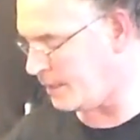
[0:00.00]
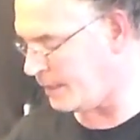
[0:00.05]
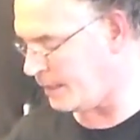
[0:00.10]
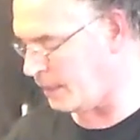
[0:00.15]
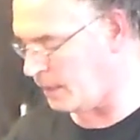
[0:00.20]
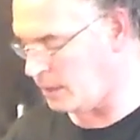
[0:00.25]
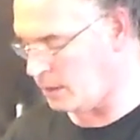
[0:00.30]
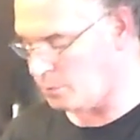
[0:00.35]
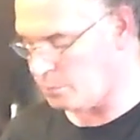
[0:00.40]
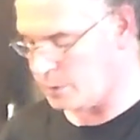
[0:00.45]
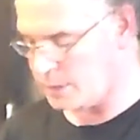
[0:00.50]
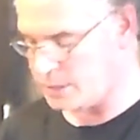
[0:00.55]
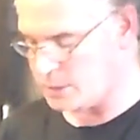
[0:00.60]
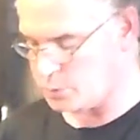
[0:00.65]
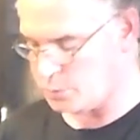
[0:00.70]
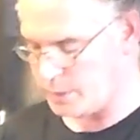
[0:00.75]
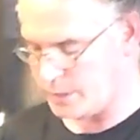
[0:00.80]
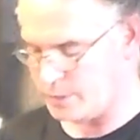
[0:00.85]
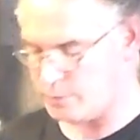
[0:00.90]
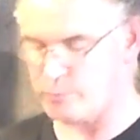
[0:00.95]
on the other
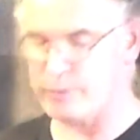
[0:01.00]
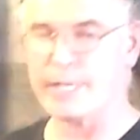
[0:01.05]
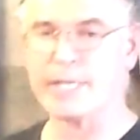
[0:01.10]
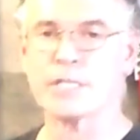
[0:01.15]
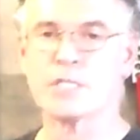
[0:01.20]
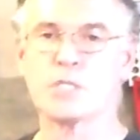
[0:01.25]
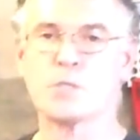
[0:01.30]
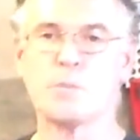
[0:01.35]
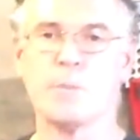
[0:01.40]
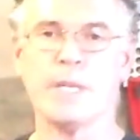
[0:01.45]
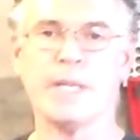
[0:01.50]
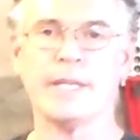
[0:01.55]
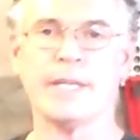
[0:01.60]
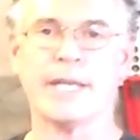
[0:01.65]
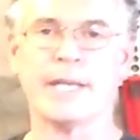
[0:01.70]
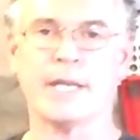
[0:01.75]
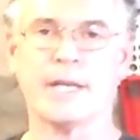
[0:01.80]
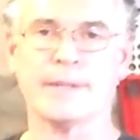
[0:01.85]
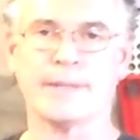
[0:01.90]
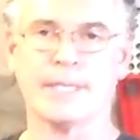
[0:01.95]
ones where the rings spin,
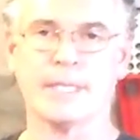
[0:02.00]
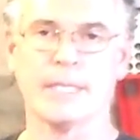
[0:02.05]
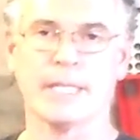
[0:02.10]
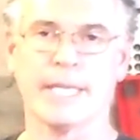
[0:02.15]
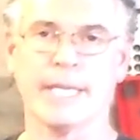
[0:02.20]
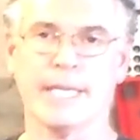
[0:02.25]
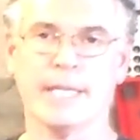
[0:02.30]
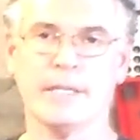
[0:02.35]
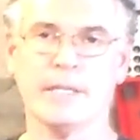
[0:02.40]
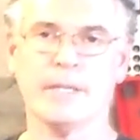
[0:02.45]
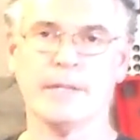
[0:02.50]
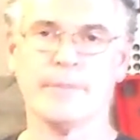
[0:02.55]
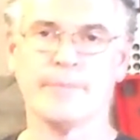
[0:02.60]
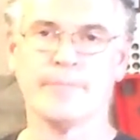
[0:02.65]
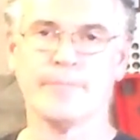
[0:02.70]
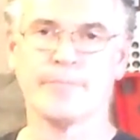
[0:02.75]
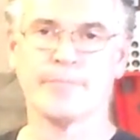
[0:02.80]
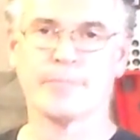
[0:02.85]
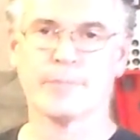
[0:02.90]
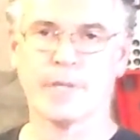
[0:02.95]
they cut the land,
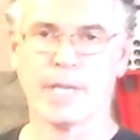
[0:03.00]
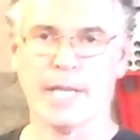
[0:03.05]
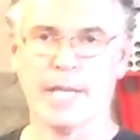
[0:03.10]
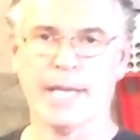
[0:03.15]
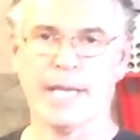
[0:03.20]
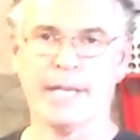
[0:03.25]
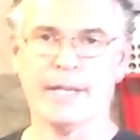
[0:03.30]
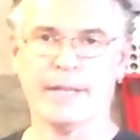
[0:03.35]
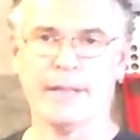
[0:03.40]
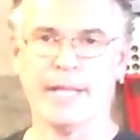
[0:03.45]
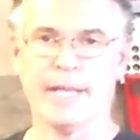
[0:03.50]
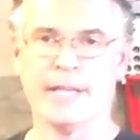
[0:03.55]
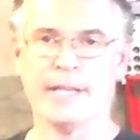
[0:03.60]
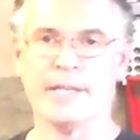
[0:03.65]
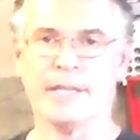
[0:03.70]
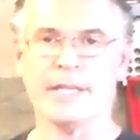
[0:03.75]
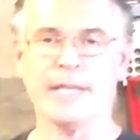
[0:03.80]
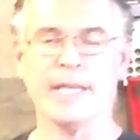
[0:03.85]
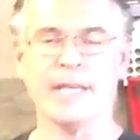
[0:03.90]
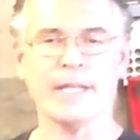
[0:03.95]
and
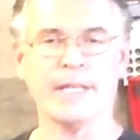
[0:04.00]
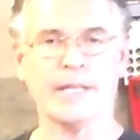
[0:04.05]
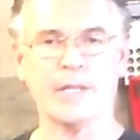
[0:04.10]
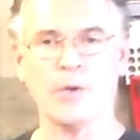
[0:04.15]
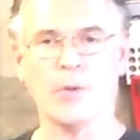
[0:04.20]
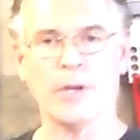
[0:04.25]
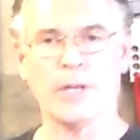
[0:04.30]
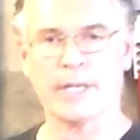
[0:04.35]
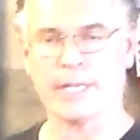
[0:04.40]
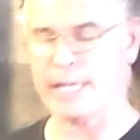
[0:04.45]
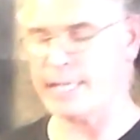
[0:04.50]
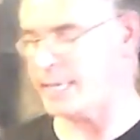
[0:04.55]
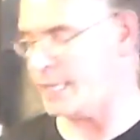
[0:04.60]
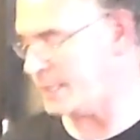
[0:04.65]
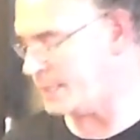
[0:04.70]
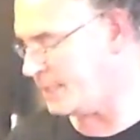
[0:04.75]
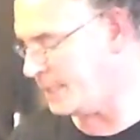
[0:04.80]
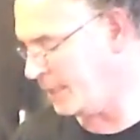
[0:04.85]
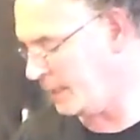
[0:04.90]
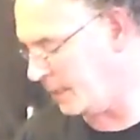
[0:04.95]
then the oil
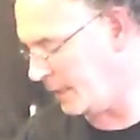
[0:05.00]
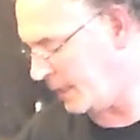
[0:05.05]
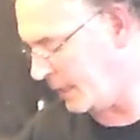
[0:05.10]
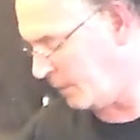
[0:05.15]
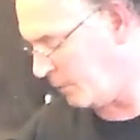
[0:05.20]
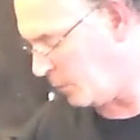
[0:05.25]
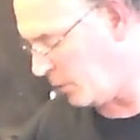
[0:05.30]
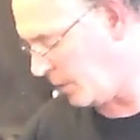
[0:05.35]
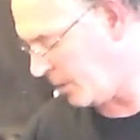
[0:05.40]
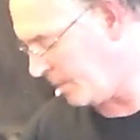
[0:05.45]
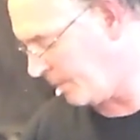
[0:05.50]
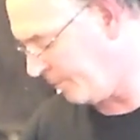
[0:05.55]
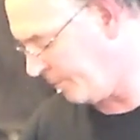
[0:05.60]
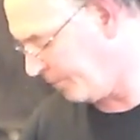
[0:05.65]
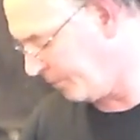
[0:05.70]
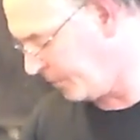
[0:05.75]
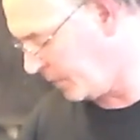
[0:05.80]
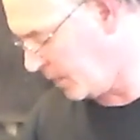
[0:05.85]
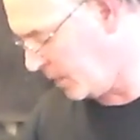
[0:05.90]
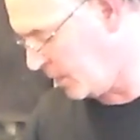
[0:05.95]
cannot seal anymore.
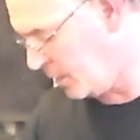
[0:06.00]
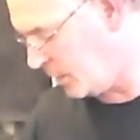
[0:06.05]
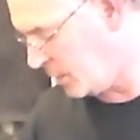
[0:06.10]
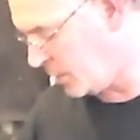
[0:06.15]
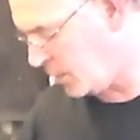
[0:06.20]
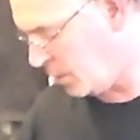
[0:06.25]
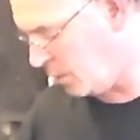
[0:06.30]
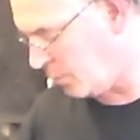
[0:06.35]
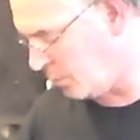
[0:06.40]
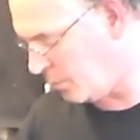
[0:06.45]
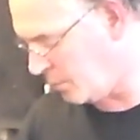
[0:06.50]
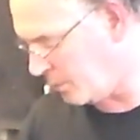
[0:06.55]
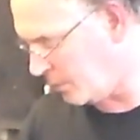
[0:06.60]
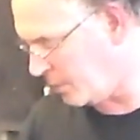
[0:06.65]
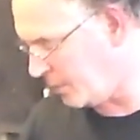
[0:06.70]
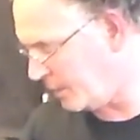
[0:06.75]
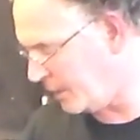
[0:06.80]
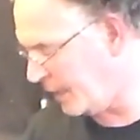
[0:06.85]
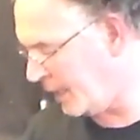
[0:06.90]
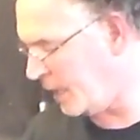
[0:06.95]
So,
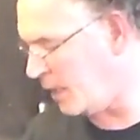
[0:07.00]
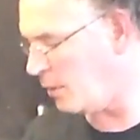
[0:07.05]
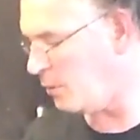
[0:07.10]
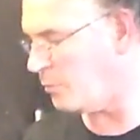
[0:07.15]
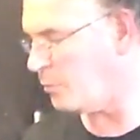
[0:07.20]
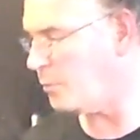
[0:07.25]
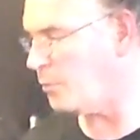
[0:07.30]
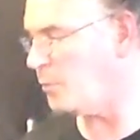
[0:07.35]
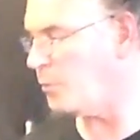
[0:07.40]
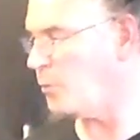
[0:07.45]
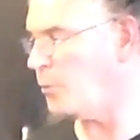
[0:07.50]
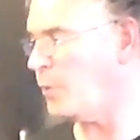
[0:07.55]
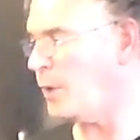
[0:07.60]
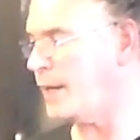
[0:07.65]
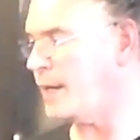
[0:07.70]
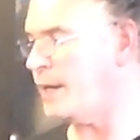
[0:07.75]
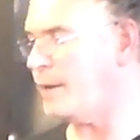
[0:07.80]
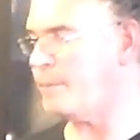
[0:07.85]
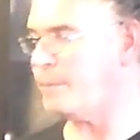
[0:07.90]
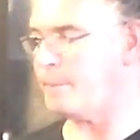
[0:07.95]

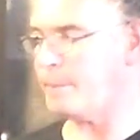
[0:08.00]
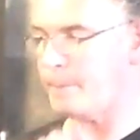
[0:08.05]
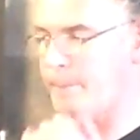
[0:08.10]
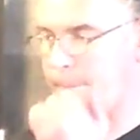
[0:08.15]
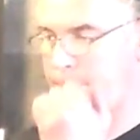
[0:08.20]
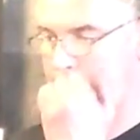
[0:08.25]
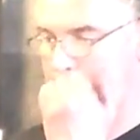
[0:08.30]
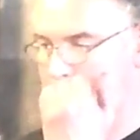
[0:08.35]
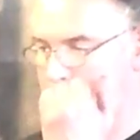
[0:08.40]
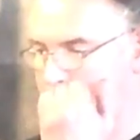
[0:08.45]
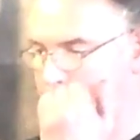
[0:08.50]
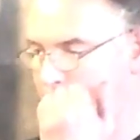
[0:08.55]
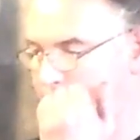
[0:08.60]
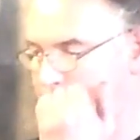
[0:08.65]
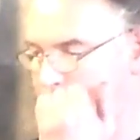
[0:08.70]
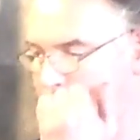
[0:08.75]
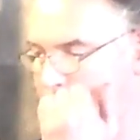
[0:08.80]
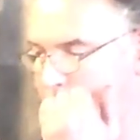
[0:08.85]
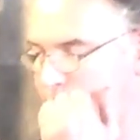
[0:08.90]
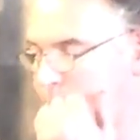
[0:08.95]
when I'm
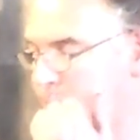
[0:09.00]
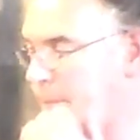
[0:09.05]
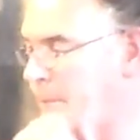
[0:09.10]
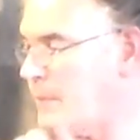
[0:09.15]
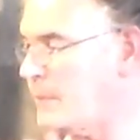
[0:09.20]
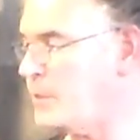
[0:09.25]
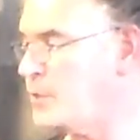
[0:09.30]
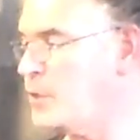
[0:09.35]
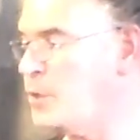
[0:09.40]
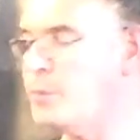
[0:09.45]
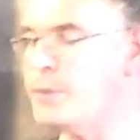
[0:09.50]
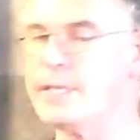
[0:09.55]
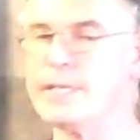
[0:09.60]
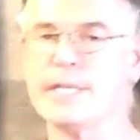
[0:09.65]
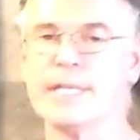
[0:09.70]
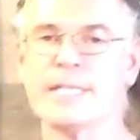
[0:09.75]
doing